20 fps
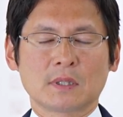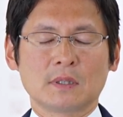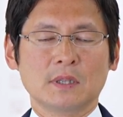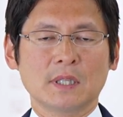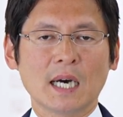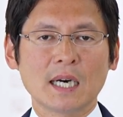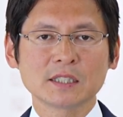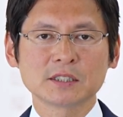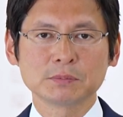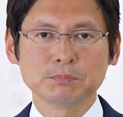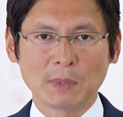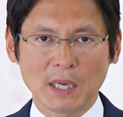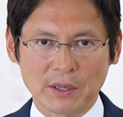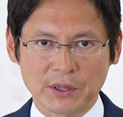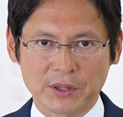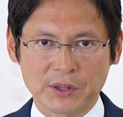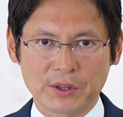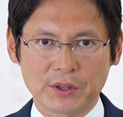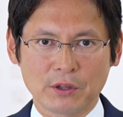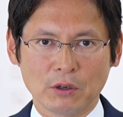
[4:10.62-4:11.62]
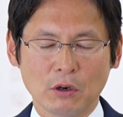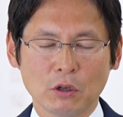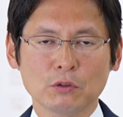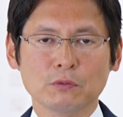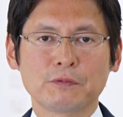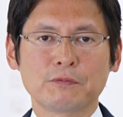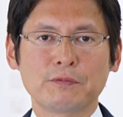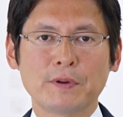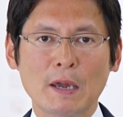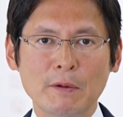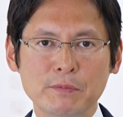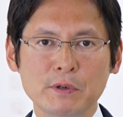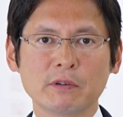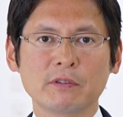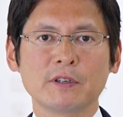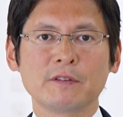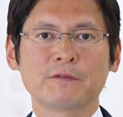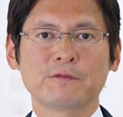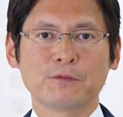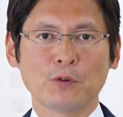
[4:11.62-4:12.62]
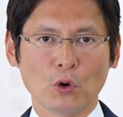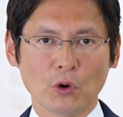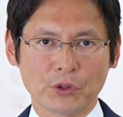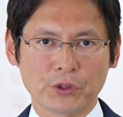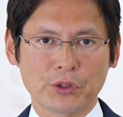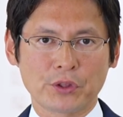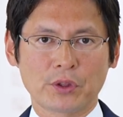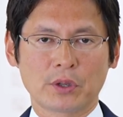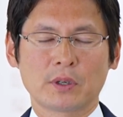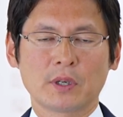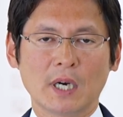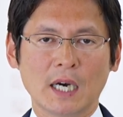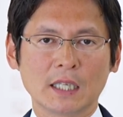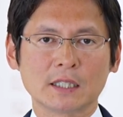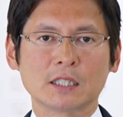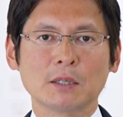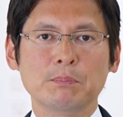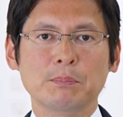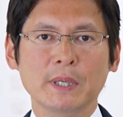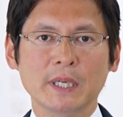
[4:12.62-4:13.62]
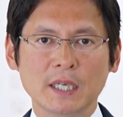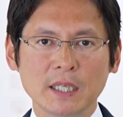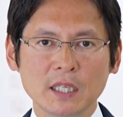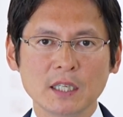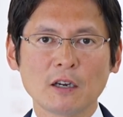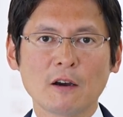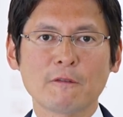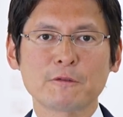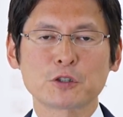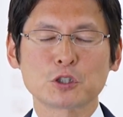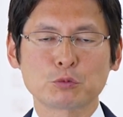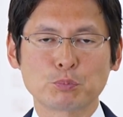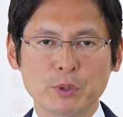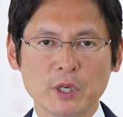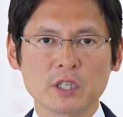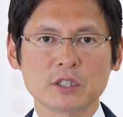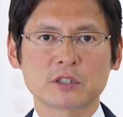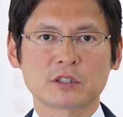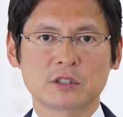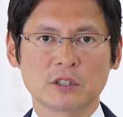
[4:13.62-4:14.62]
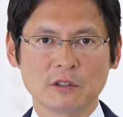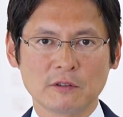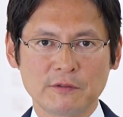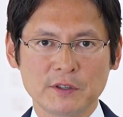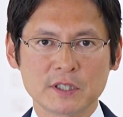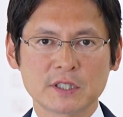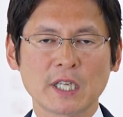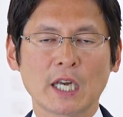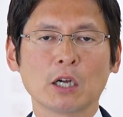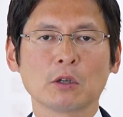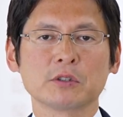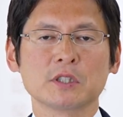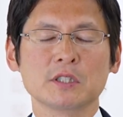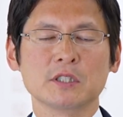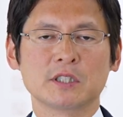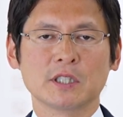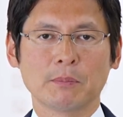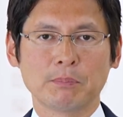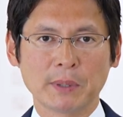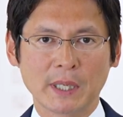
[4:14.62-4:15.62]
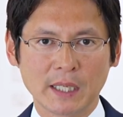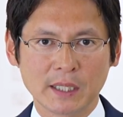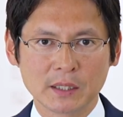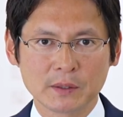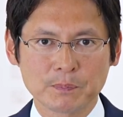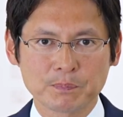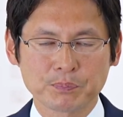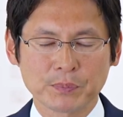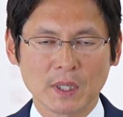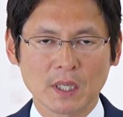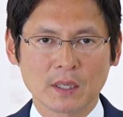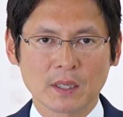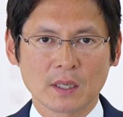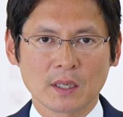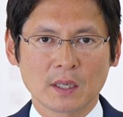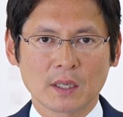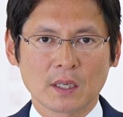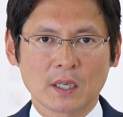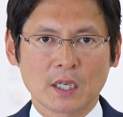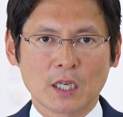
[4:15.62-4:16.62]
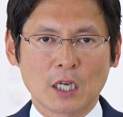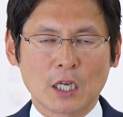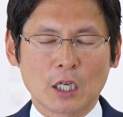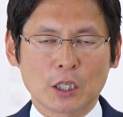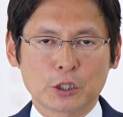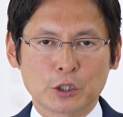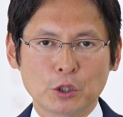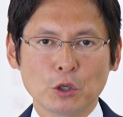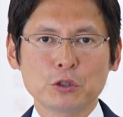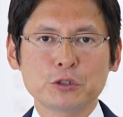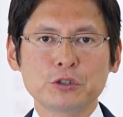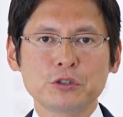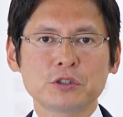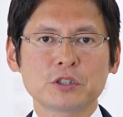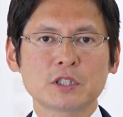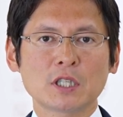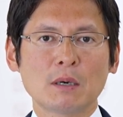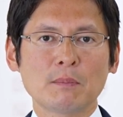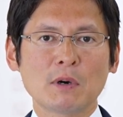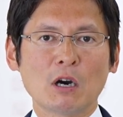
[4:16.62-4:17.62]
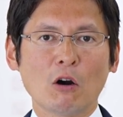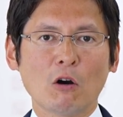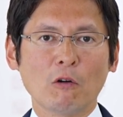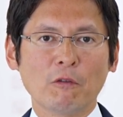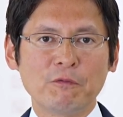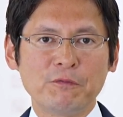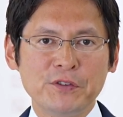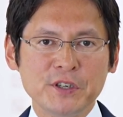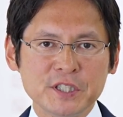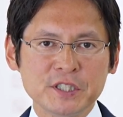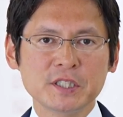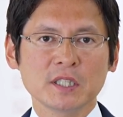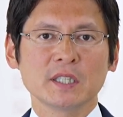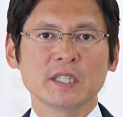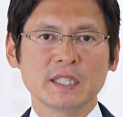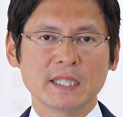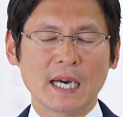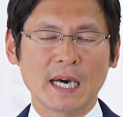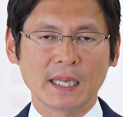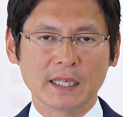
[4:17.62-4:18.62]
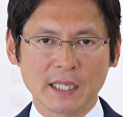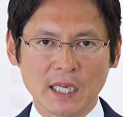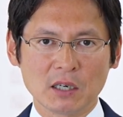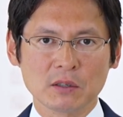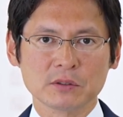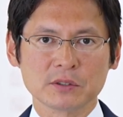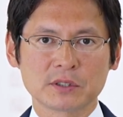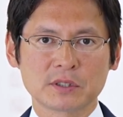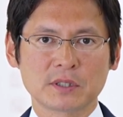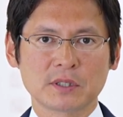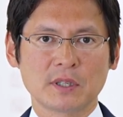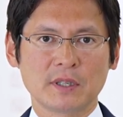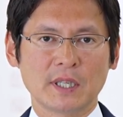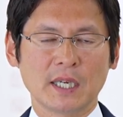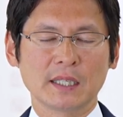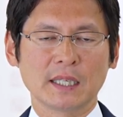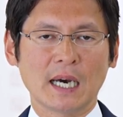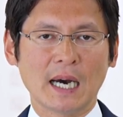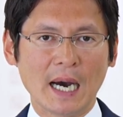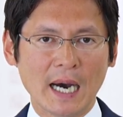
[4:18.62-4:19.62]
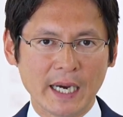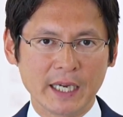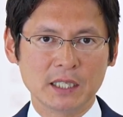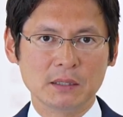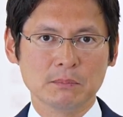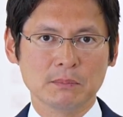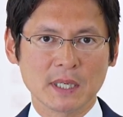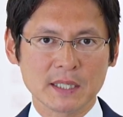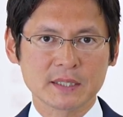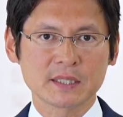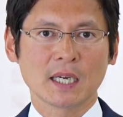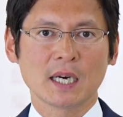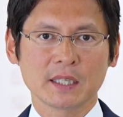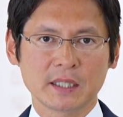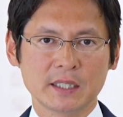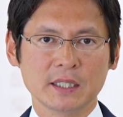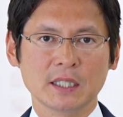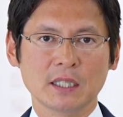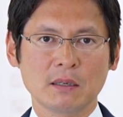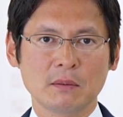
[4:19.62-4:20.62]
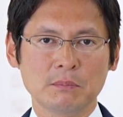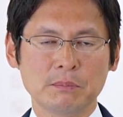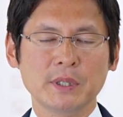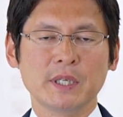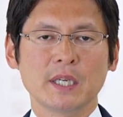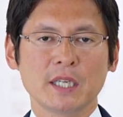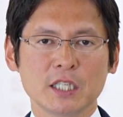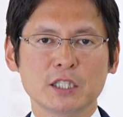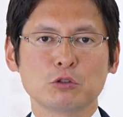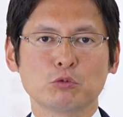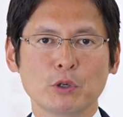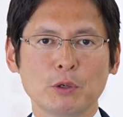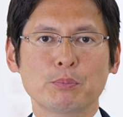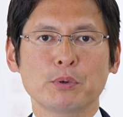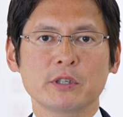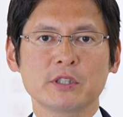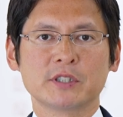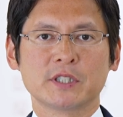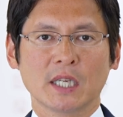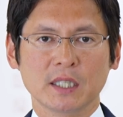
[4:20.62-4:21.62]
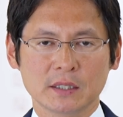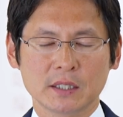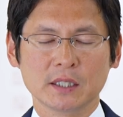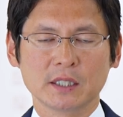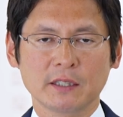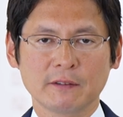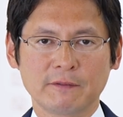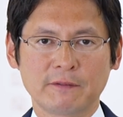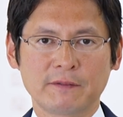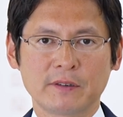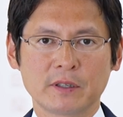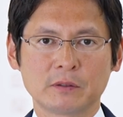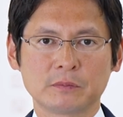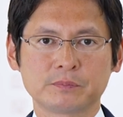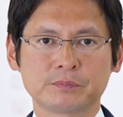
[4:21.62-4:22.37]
Last month, on February 4th, at the beginning of spring service held in Japan, Kyoshu-sama officially announced that I, Masaaki, be his representative.